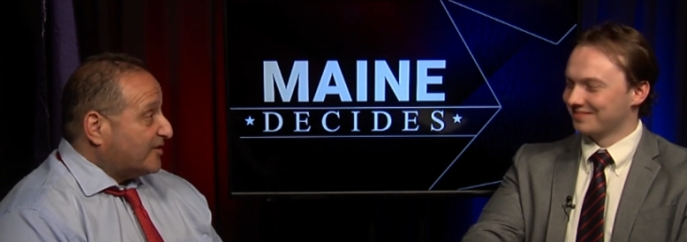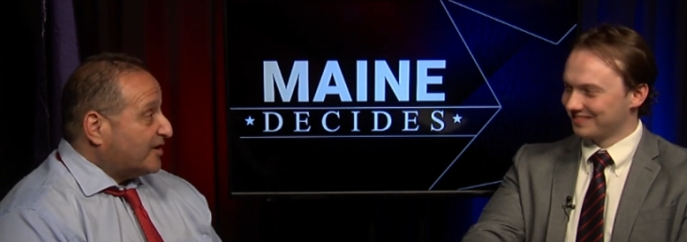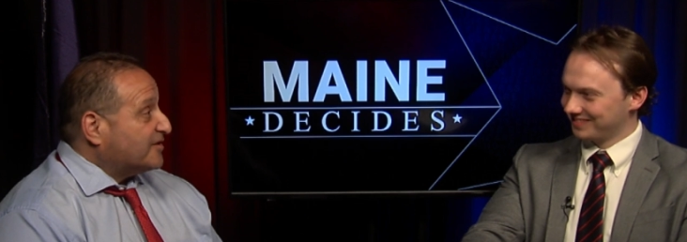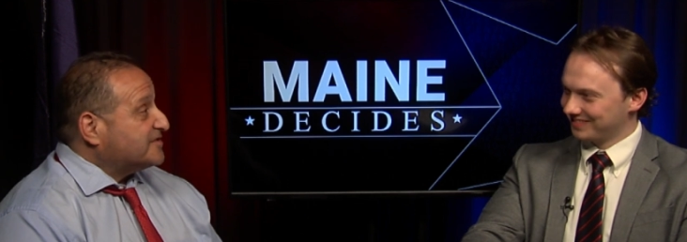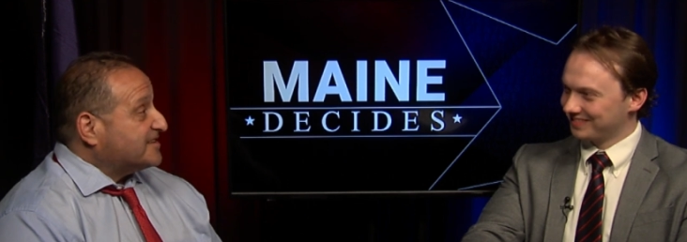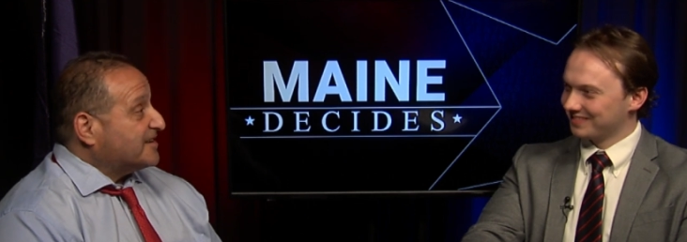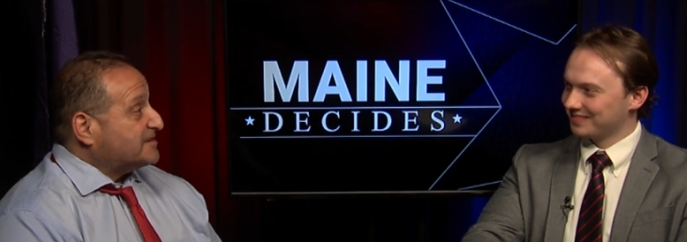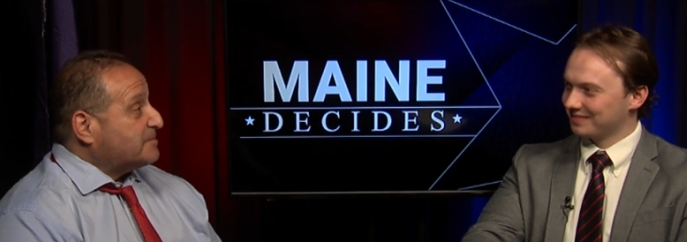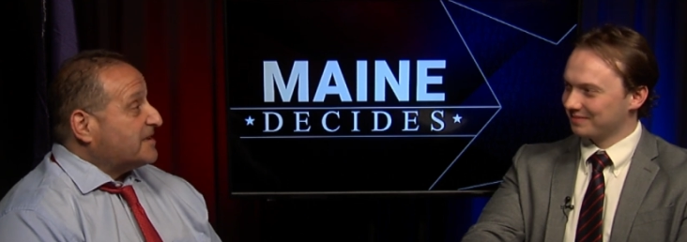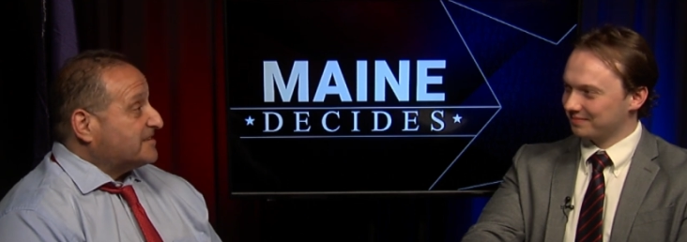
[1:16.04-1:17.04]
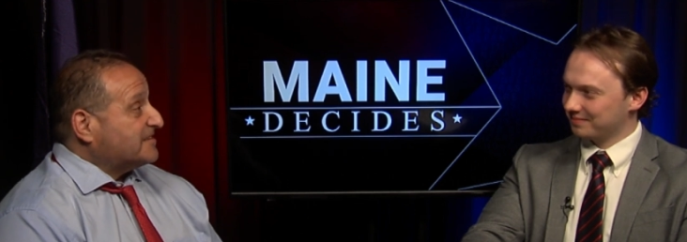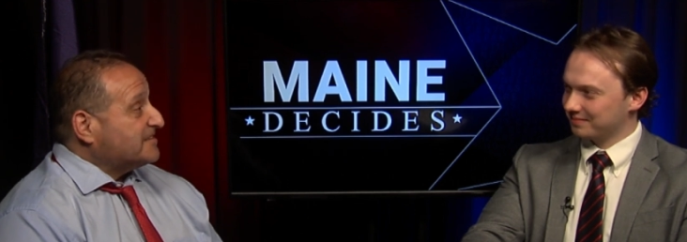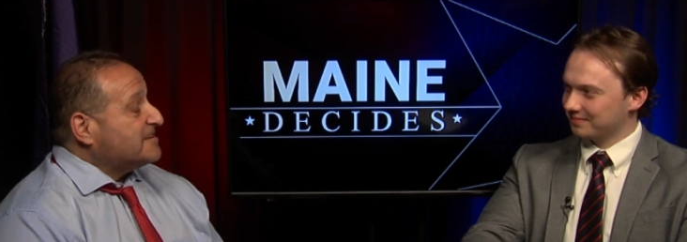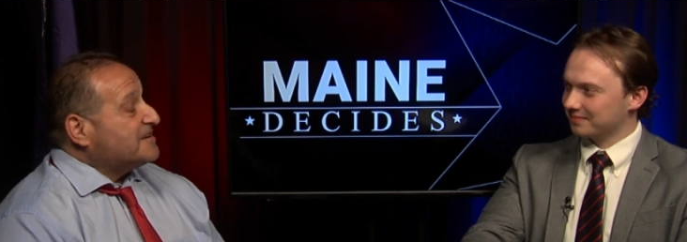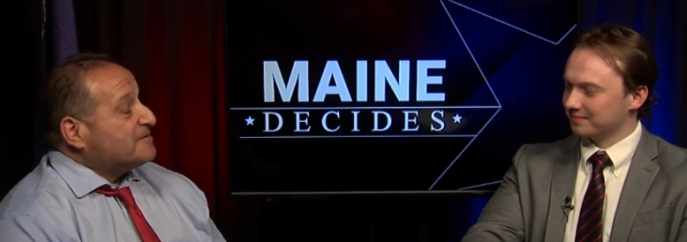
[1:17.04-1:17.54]
Speaker 1: town councils how to spend it, mm
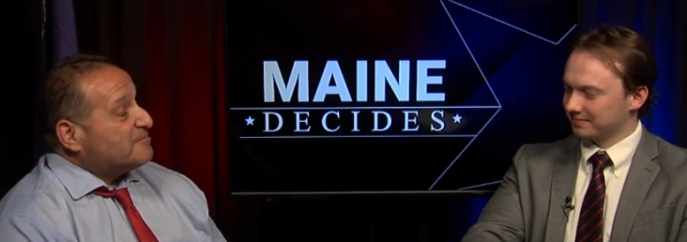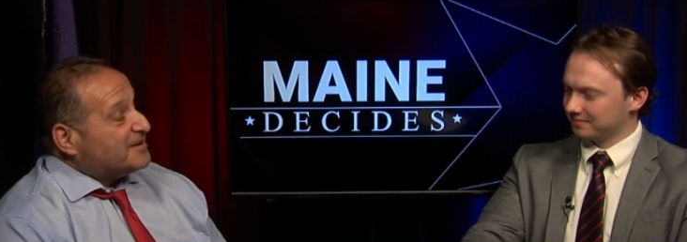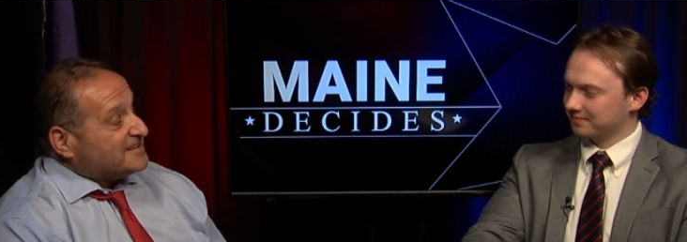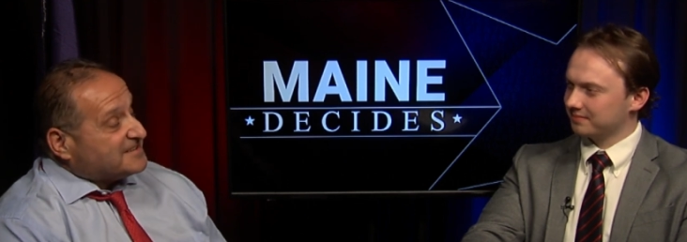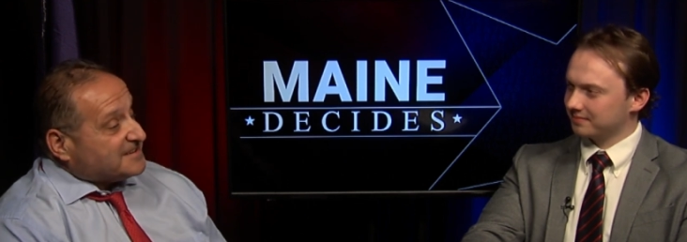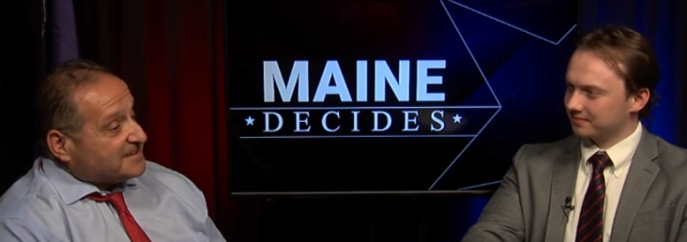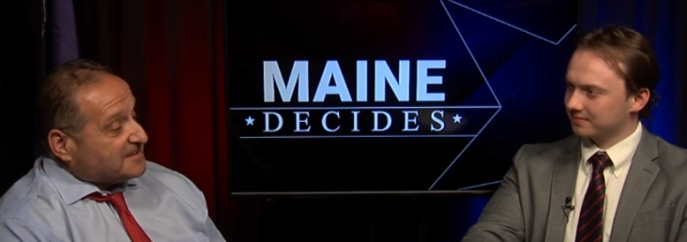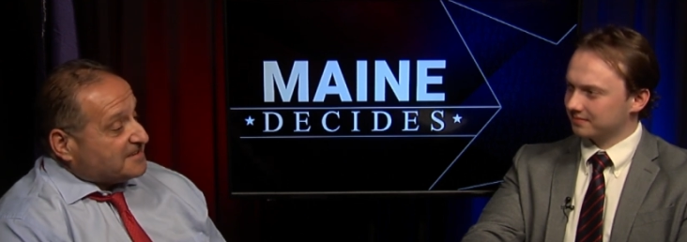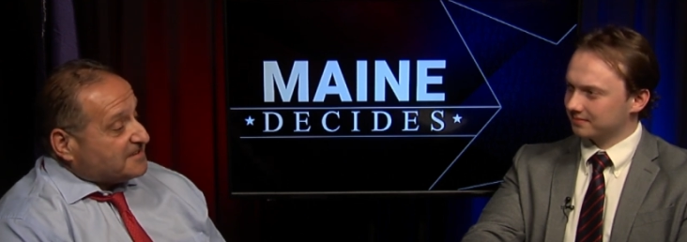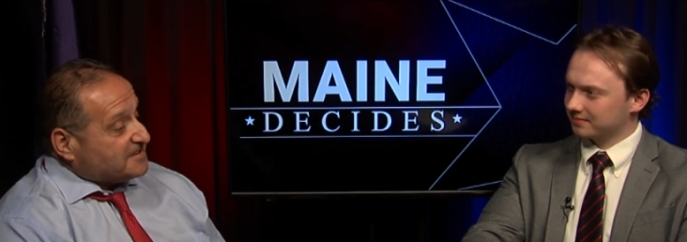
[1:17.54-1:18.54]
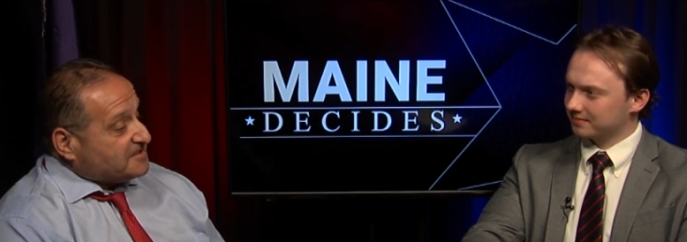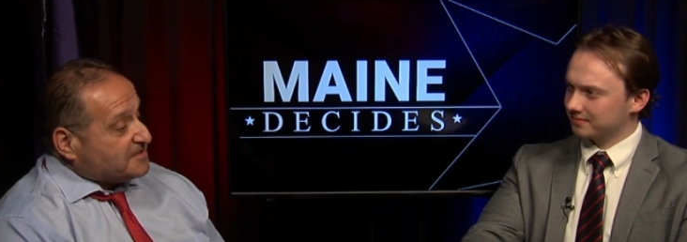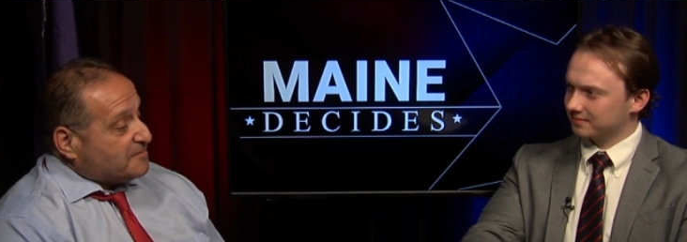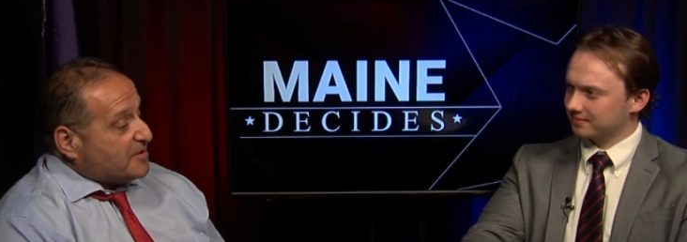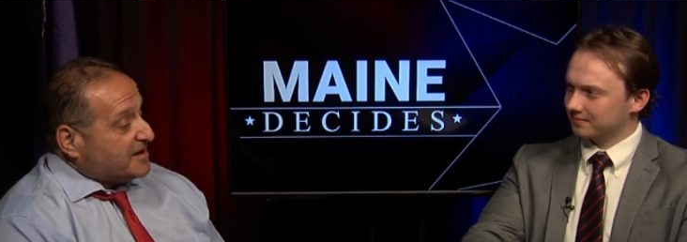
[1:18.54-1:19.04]
-hmm. but uh, it, the
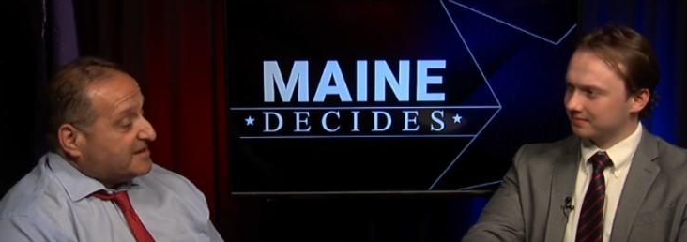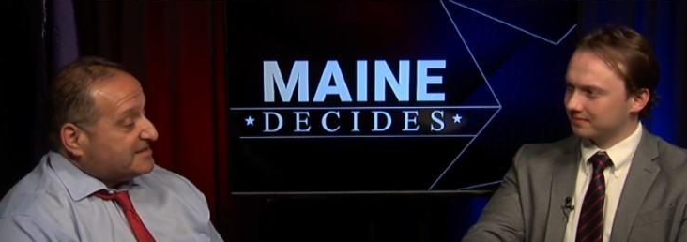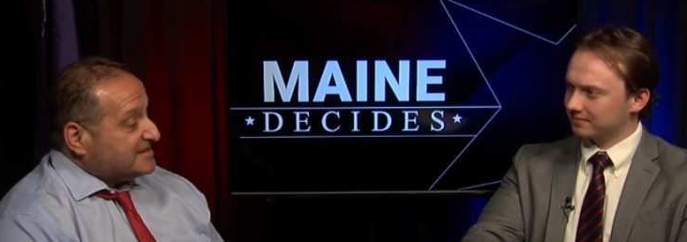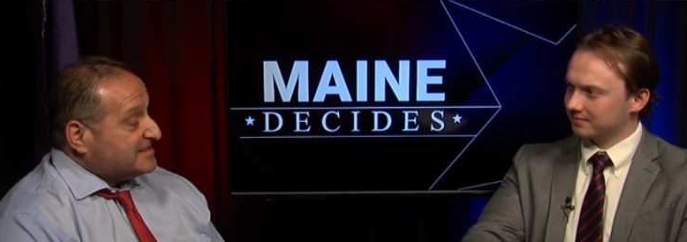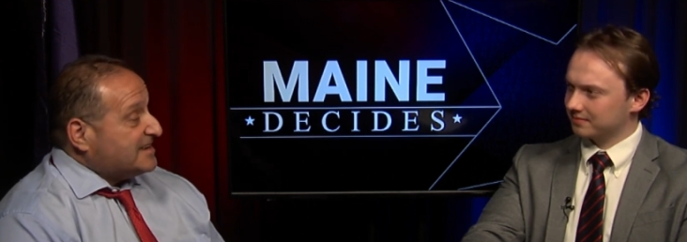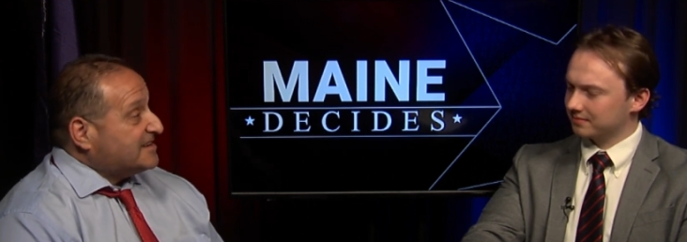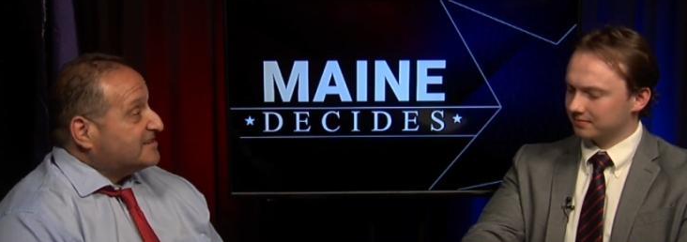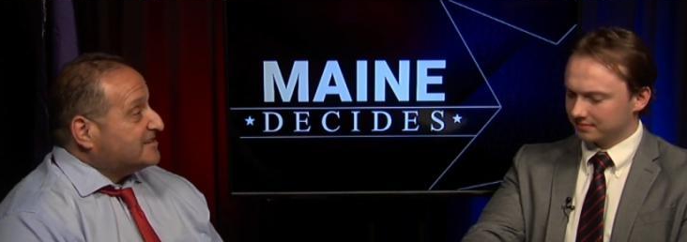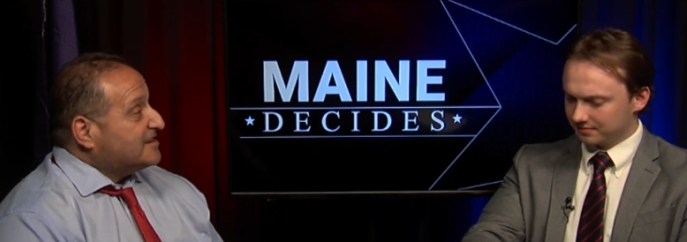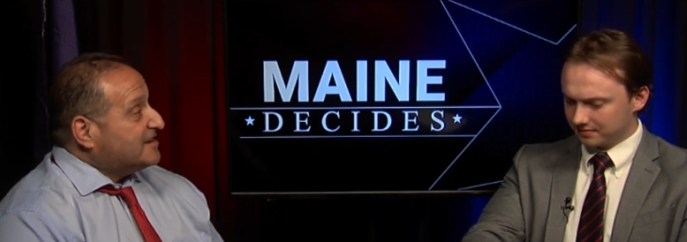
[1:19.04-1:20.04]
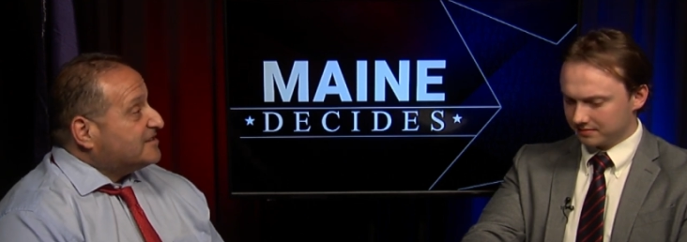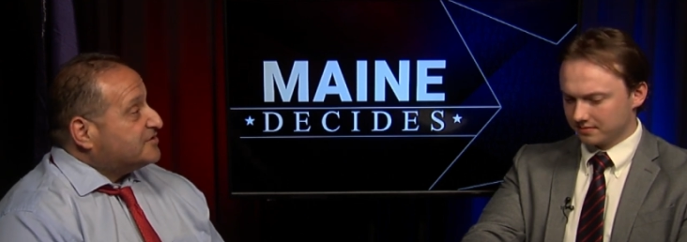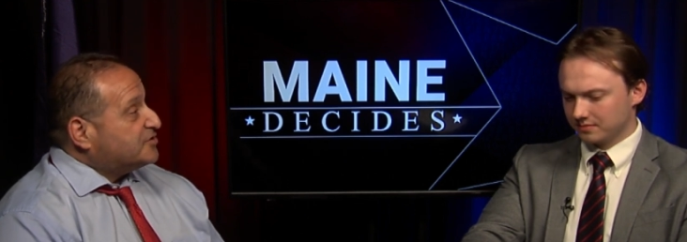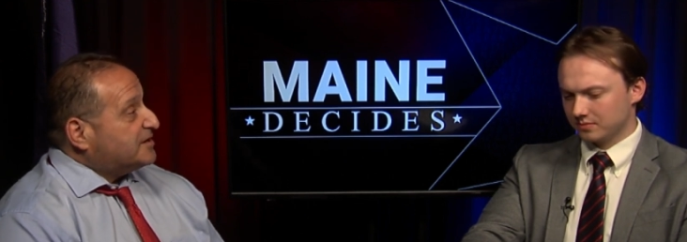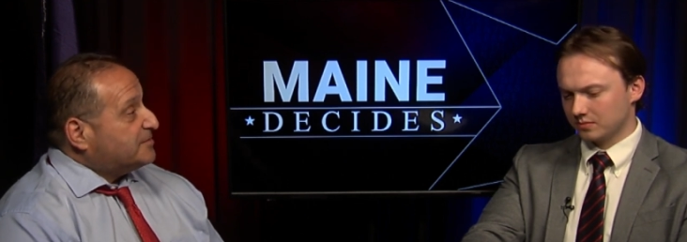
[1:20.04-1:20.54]
money is intended to
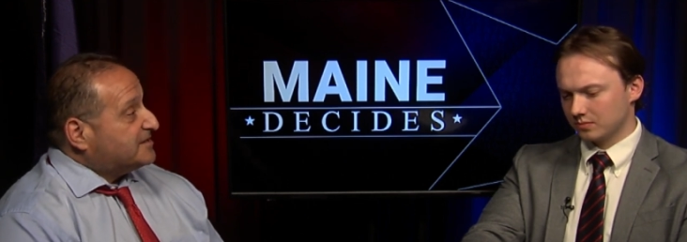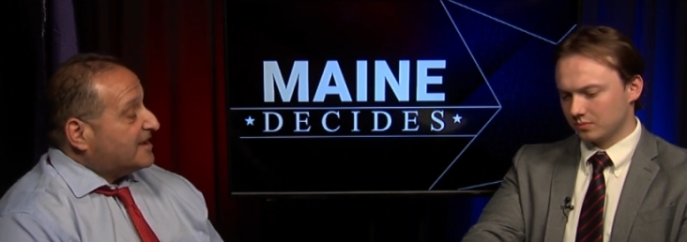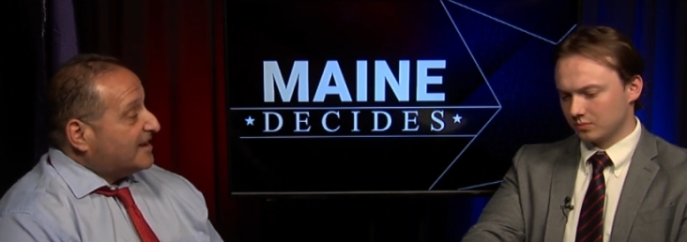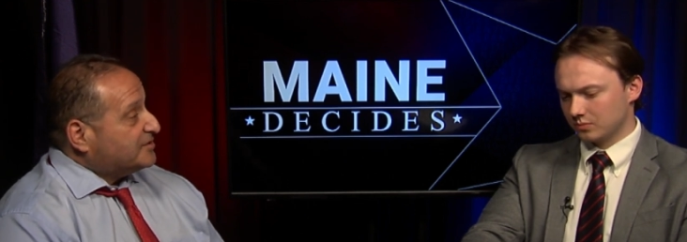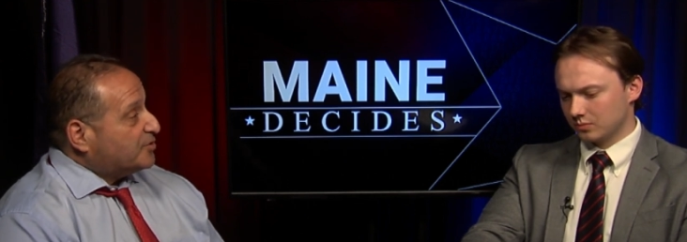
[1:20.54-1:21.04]
keep the tax